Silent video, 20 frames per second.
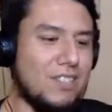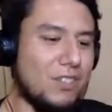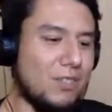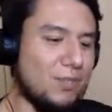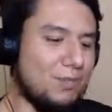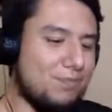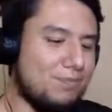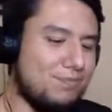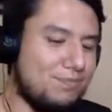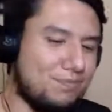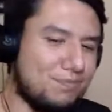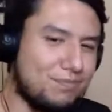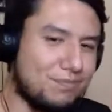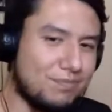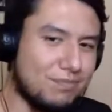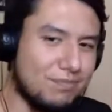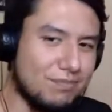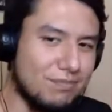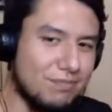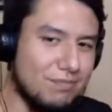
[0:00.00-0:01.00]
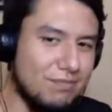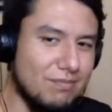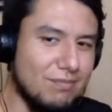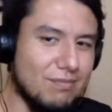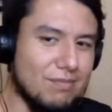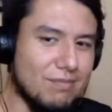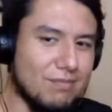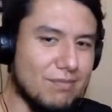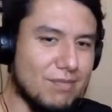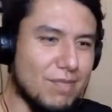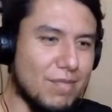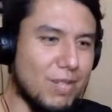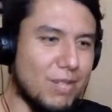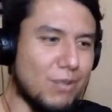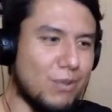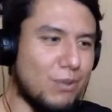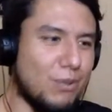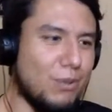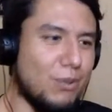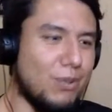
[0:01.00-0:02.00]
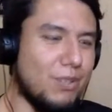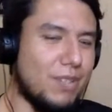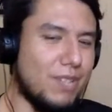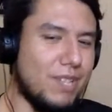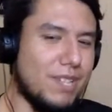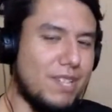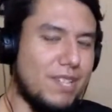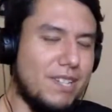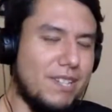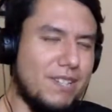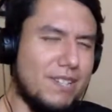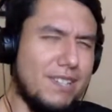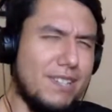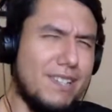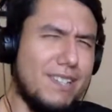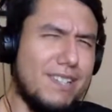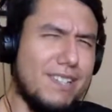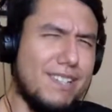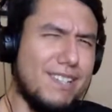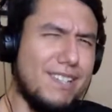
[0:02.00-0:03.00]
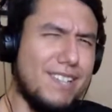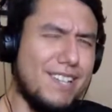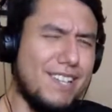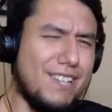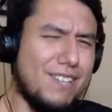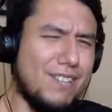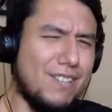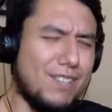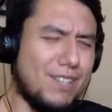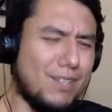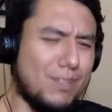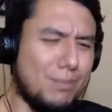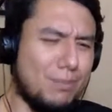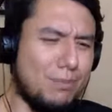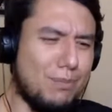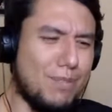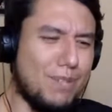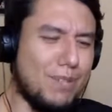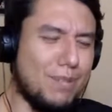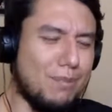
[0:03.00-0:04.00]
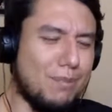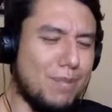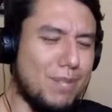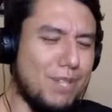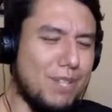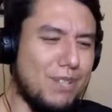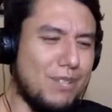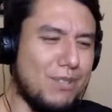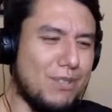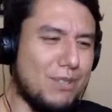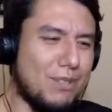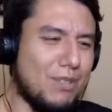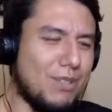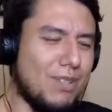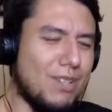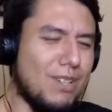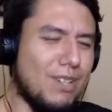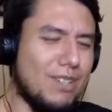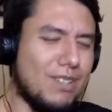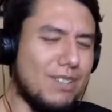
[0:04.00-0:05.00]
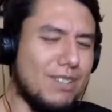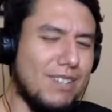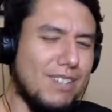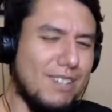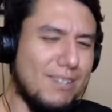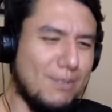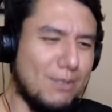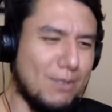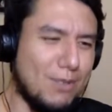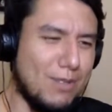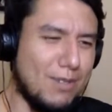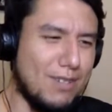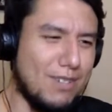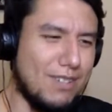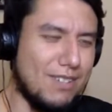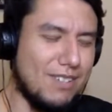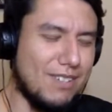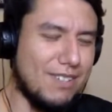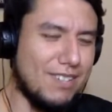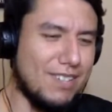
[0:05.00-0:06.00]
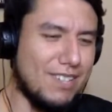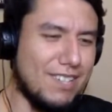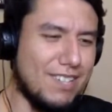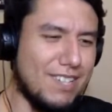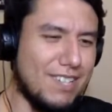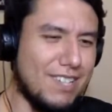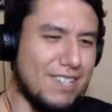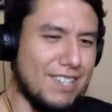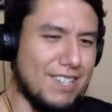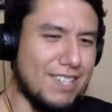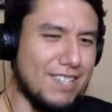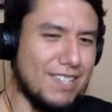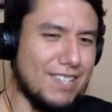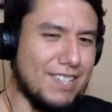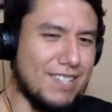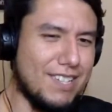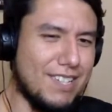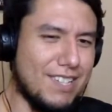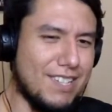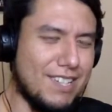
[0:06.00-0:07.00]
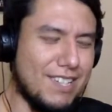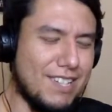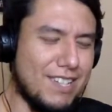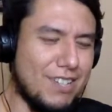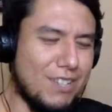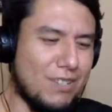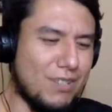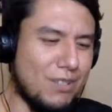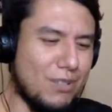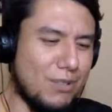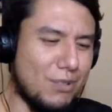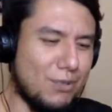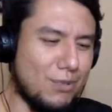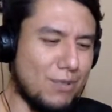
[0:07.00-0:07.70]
Um, so that's cool. He said he didn't have like a pitch or a log line for it. I don't know.